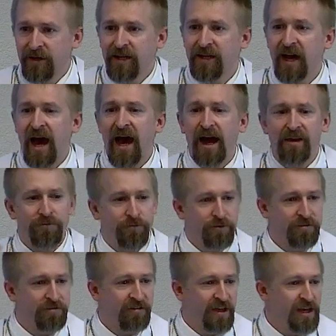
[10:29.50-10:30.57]
God
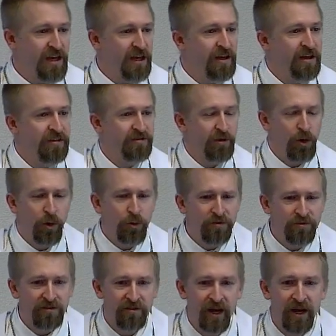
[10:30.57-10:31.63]
forsaking his own
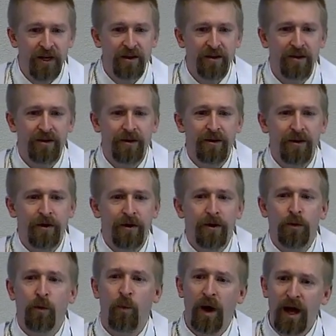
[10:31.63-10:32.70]
son.
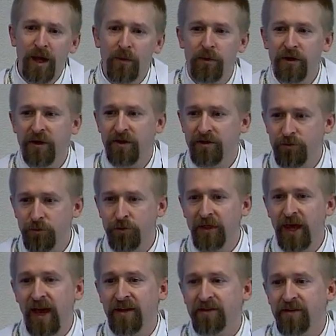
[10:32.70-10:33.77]
Why would he do
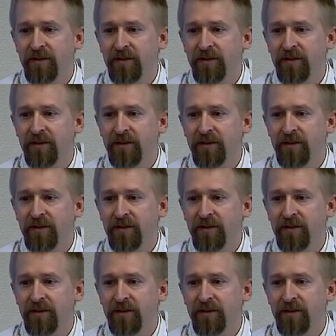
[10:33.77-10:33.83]
that?